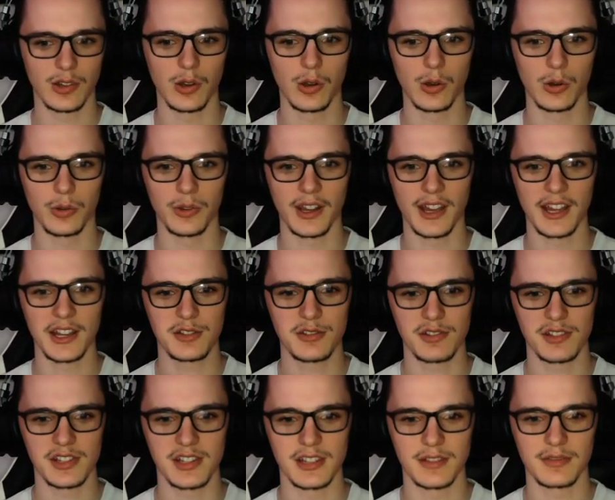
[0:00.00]
Oh,
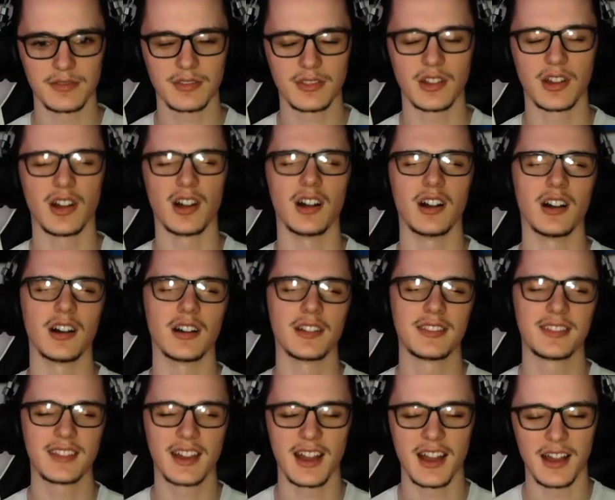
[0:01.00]
nice receive.
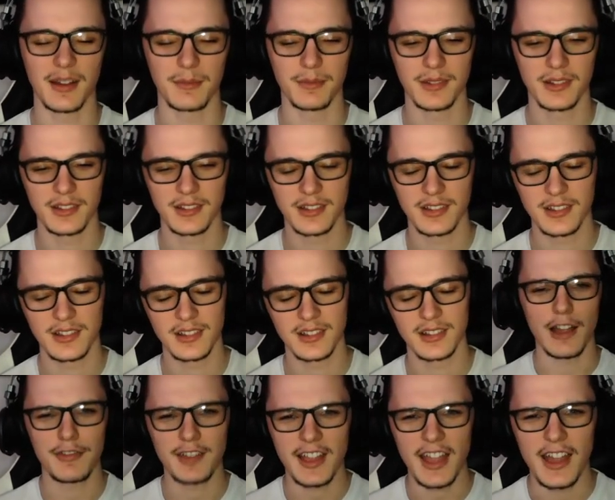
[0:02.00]
Oh, damn.
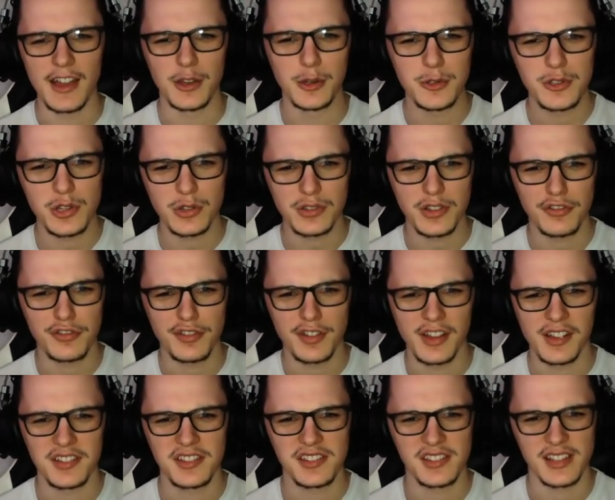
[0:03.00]
I forget who took the
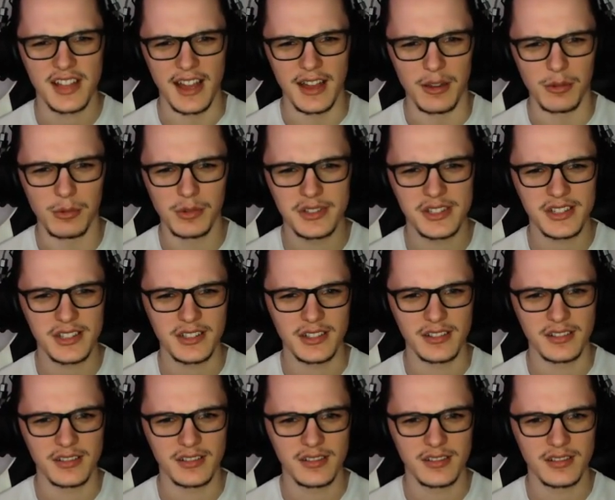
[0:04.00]
first set. Was
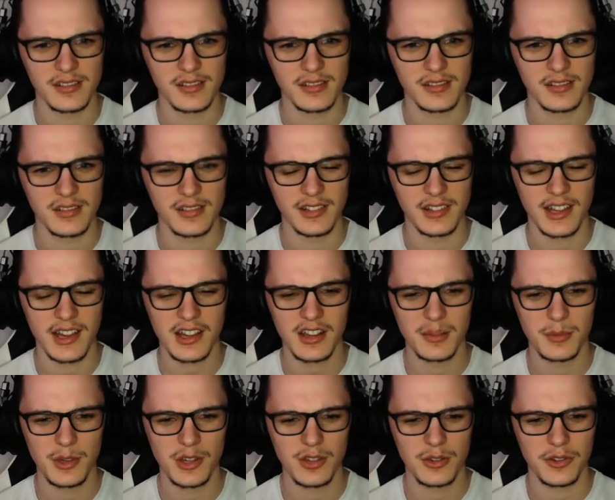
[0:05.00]
it
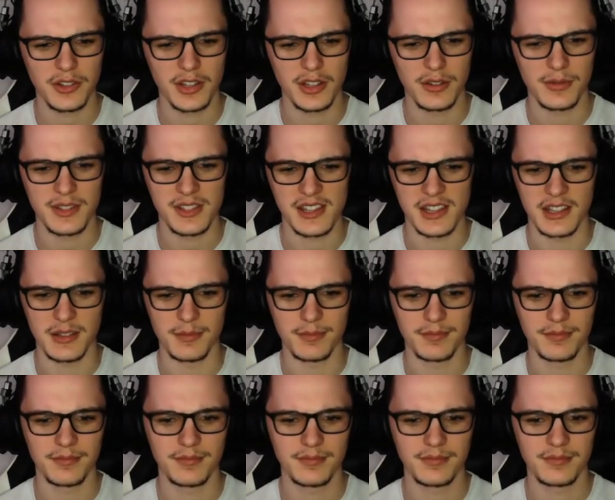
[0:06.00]
Nekoma or the other
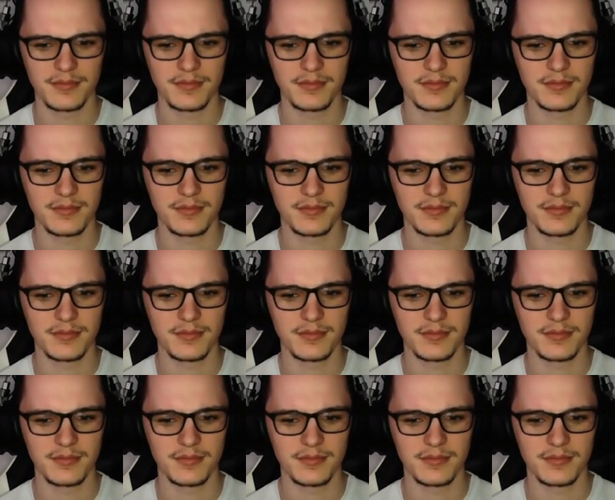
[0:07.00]
team?